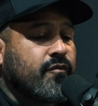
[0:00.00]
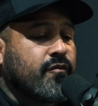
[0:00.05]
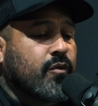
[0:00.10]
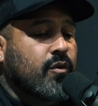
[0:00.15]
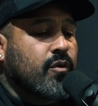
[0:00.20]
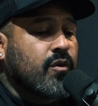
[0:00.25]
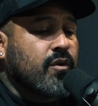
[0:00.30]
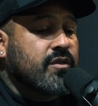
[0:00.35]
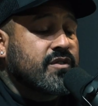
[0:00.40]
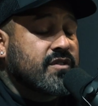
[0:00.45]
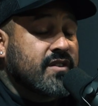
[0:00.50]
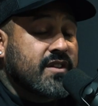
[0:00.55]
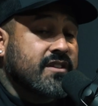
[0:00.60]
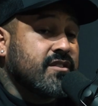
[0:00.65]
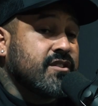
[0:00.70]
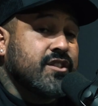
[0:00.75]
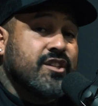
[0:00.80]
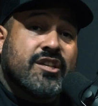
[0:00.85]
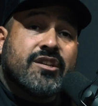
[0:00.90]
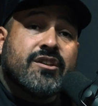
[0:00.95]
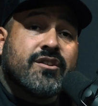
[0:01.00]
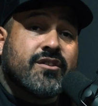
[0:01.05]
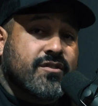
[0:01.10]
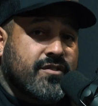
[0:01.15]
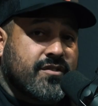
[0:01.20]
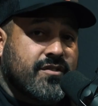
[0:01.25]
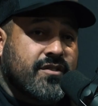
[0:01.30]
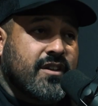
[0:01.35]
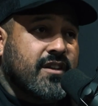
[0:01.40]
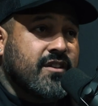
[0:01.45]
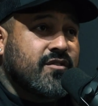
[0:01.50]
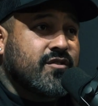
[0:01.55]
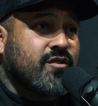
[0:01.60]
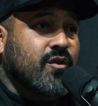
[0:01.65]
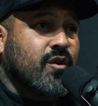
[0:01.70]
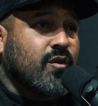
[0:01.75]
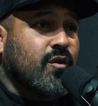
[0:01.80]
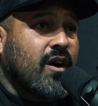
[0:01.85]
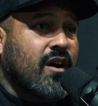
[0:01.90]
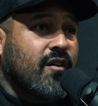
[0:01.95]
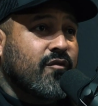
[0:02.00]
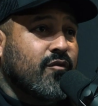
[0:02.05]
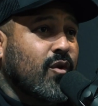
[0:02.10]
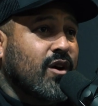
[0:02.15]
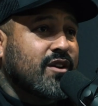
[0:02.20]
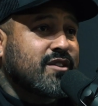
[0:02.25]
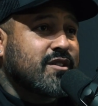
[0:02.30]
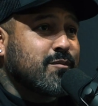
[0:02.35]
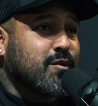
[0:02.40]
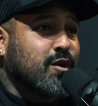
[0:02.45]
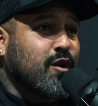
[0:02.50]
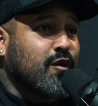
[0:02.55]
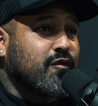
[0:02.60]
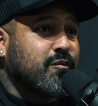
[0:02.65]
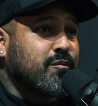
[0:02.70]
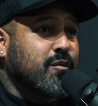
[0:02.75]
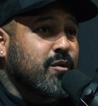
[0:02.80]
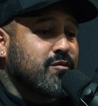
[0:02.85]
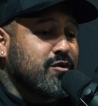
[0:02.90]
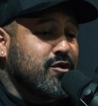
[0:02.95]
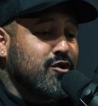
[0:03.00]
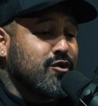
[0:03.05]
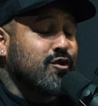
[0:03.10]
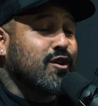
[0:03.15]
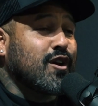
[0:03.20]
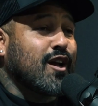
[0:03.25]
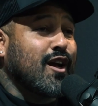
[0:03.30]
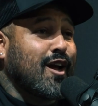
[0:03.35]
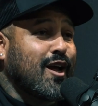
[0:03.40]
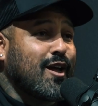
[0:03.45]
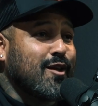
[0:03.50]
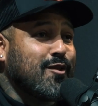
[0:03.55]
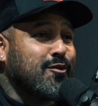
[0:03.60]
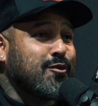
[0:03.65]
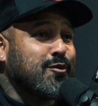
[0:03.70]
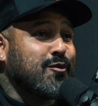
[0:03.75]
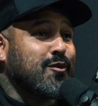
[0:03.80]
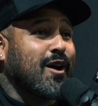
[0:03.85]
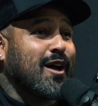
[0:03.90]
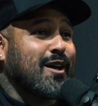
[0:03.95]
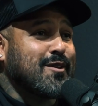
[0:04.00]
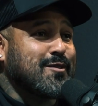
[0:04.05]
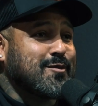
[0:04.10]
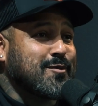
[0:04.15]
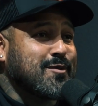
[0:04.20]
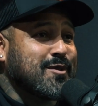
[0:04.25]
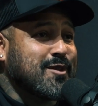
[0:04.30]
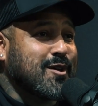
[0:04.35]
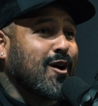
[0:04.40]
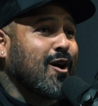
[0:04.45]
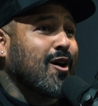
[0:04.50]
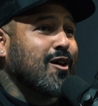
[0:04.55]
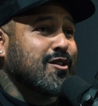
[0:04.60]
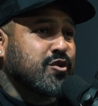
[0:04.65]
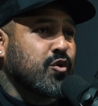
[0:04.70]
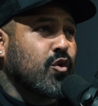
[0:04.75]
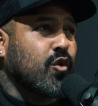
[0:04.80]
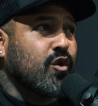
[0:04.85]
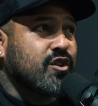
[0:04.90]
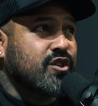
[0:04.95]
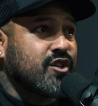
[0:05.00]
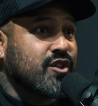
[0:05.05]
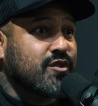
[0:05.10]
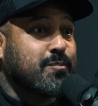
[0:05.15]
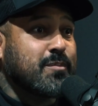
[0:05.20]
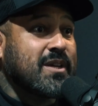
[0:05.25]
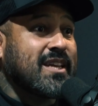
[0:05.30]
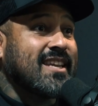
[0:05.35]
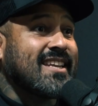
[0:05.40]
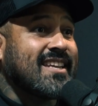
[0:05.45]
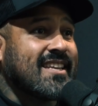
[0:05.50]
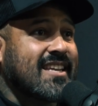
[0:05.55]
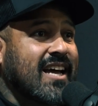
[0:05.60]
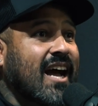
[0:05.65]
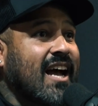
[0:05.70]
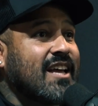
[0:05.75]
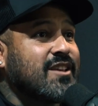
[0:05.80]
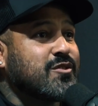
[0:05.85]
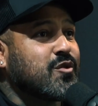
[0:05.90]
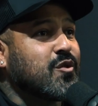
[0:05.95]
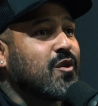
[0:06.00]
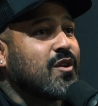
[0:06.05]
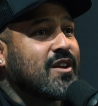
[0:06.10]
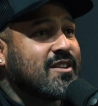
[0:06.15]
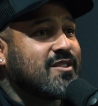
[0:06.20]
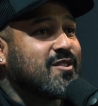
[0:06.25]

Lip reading: for 6 years. And so I've watched him go from junior high through high school into college, or just beginning into high school